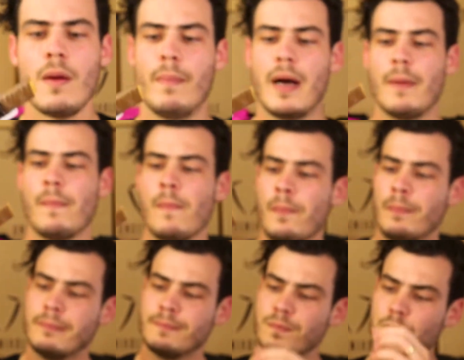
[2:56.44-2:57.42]
But
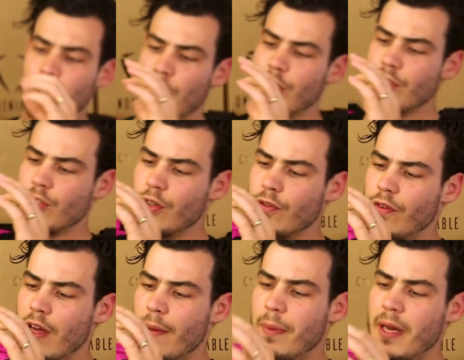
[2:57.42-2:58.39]
you've got the sort
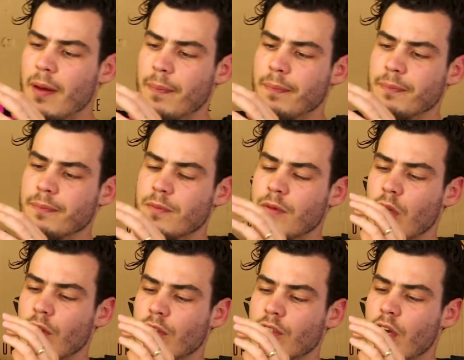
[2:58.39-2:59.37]
of peanut
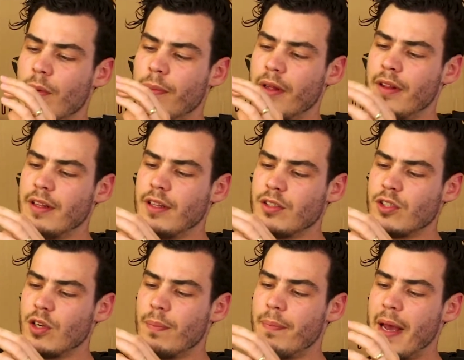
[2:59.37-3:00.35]
on the top and then the
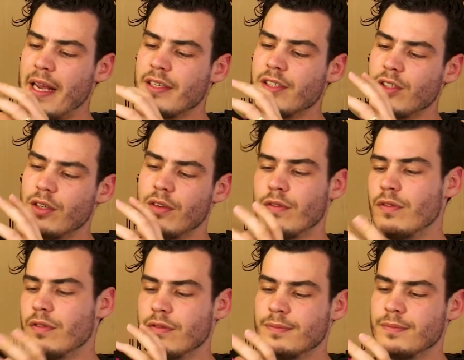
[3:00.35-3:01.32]
sort of base sort of